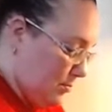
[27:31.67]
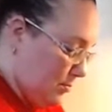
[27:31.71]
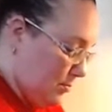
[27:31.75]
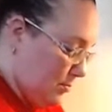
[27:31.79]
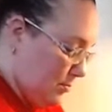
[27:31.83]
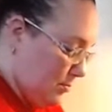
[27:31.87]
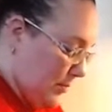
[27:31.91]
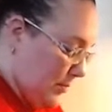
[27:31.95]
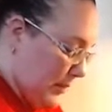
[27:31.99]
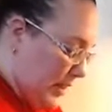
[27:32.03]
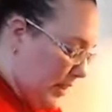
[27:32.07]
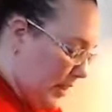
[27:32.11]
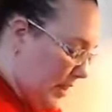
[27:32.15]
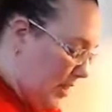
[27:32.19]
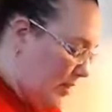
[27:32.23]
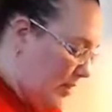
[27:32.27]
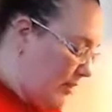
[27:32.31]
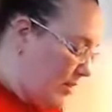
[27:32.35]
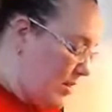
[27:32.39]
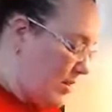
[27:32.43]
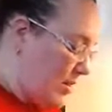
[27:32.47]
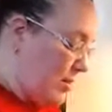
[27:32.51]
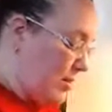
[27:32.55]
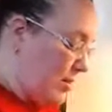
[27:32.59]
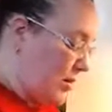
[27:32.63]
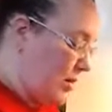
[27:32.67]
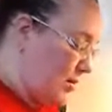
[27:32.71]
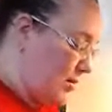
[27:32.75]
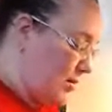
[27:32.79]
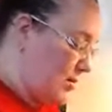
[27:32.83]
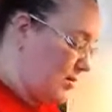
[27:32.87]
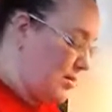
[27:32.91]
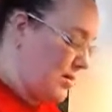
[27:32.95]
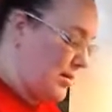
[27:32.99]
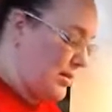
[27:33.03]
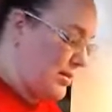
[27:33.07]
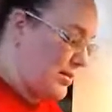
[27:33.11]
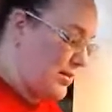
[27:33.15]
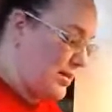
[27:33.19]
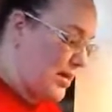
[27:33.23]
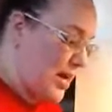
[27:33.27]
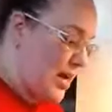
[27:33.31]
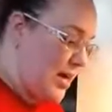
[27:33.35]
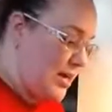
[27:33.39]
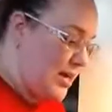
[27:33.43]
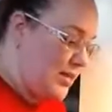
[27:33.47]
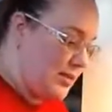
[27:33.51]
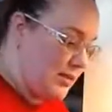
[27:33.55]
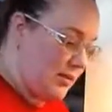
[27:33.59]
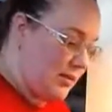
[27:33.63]
And even the
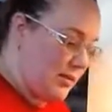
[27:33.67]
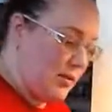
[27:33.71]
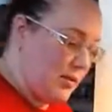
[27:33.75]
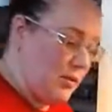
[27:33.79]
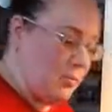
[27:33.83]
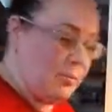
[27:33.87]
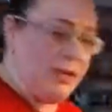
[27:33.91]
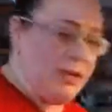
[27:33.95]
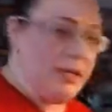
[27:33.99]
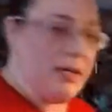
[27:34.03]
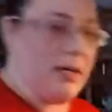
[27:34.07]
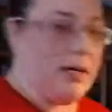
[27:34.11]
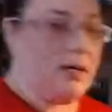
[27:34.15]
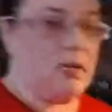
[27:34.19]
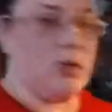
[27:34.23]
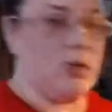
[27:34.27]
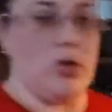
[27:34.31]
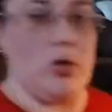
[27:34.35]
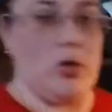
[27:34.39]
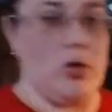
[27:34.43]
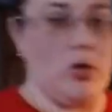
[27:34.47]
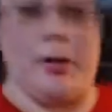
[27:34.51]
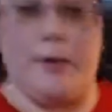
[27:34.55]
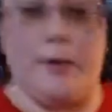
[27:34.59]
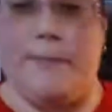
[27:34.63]
sides a little bit. I'll show you.